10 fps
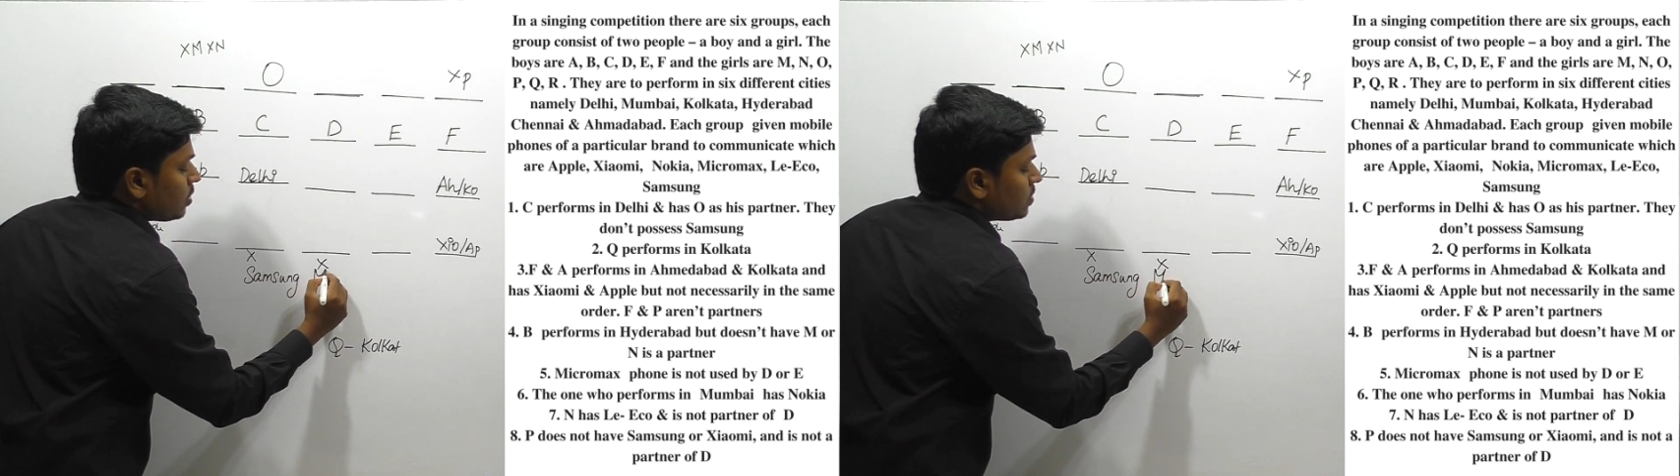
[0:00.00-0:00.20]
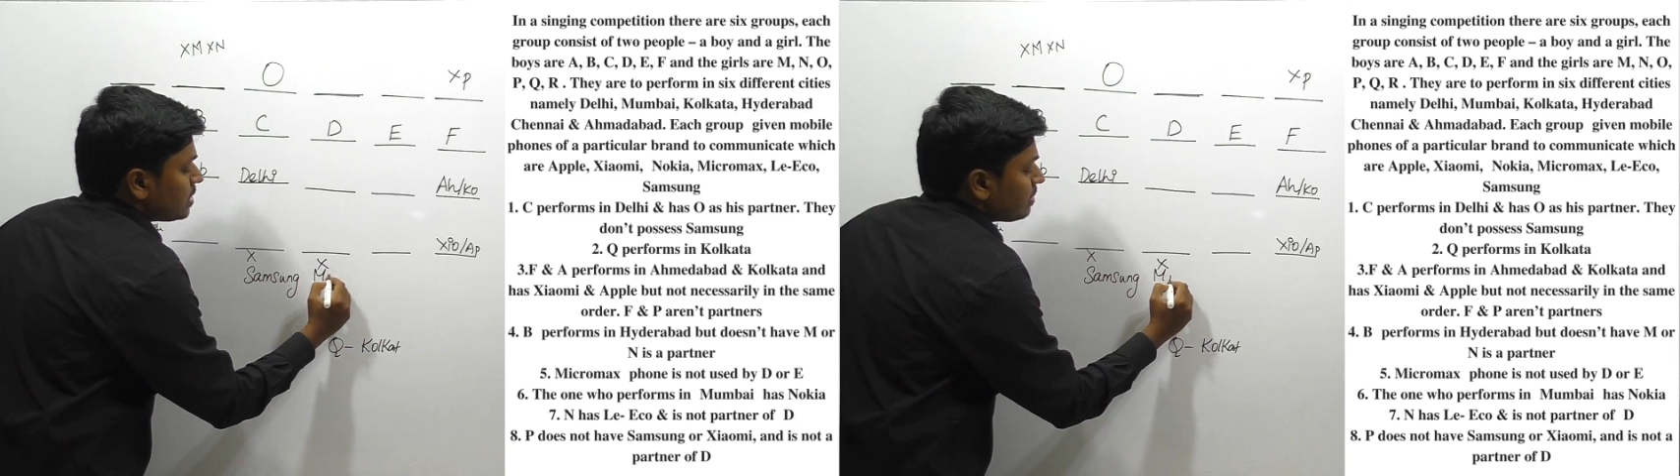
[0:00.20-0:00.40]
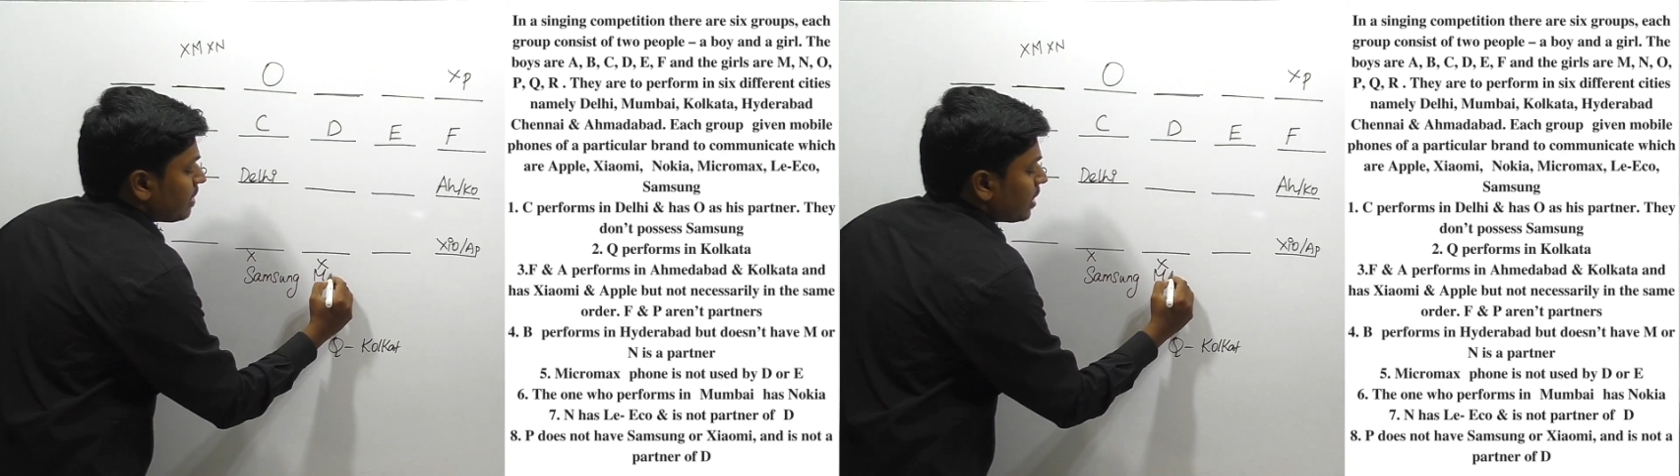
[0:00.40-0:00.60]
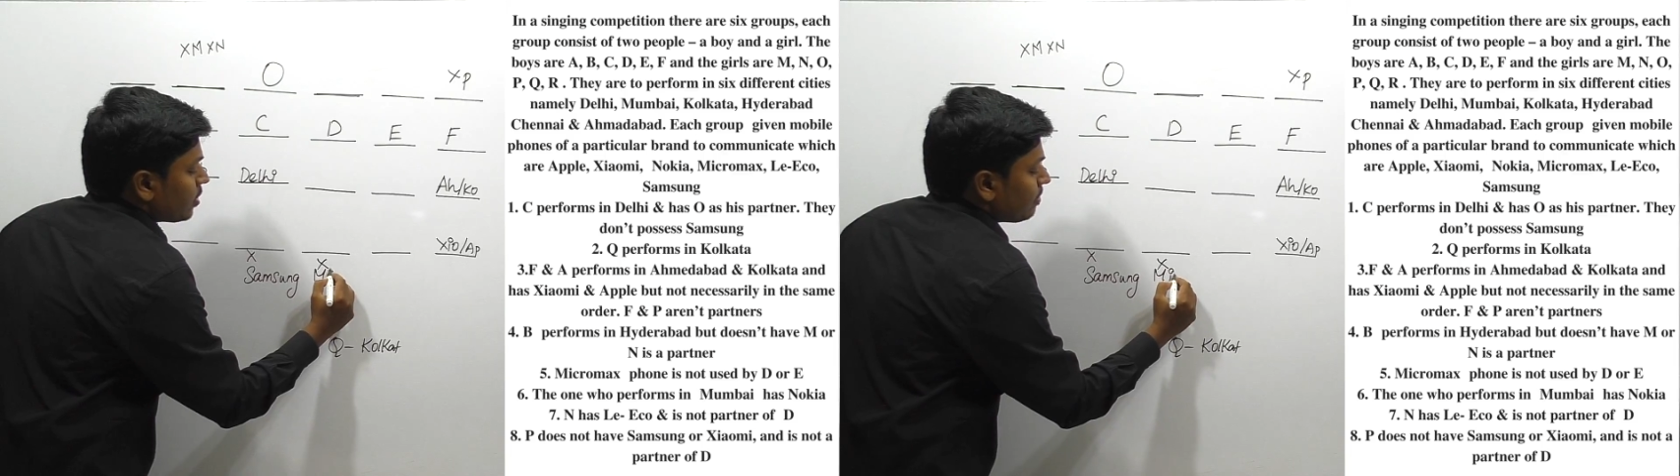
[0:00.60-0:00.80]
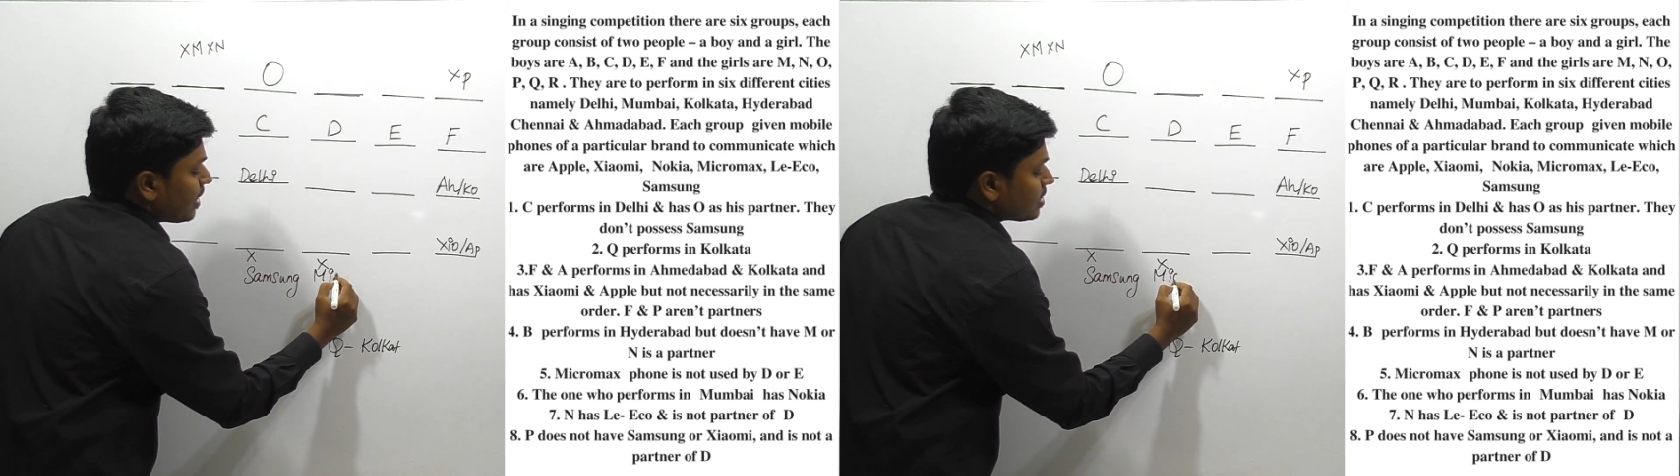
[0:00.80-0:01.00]
using
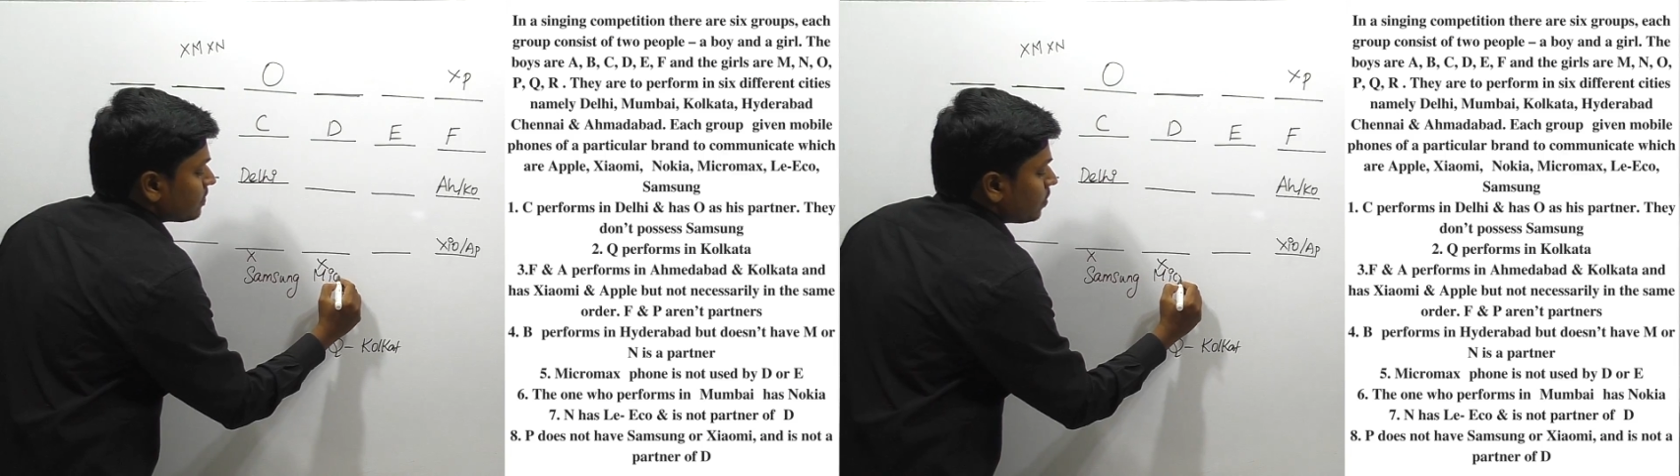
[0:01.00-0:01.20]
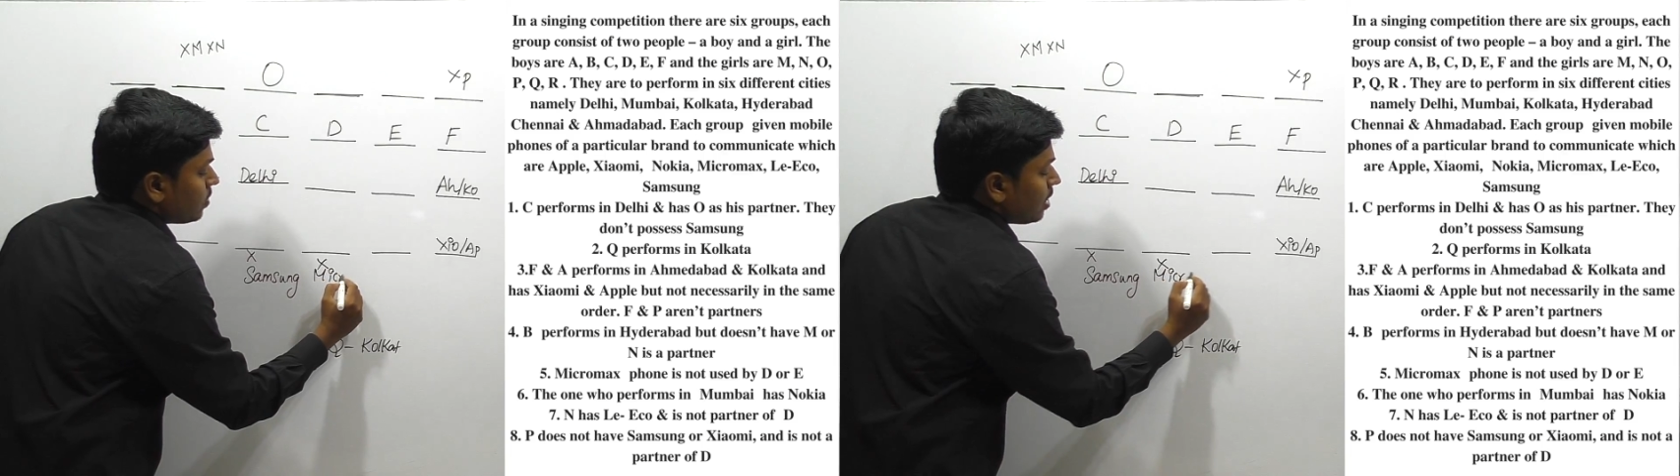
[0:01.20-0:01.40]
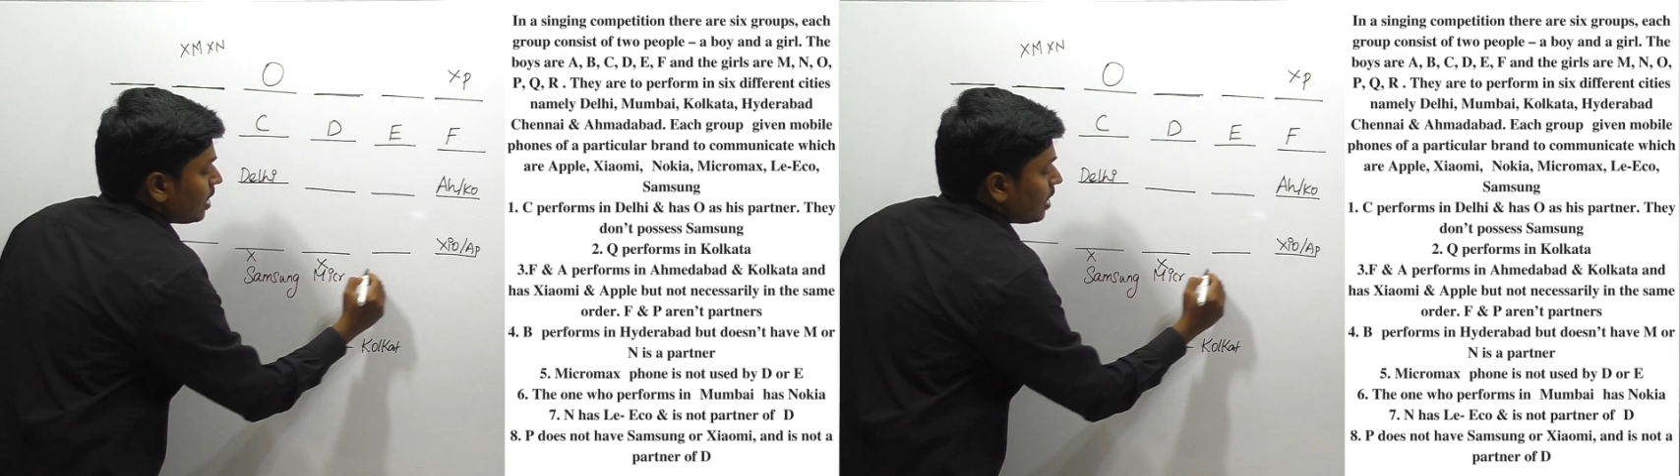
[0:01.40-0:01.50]
Micromax phone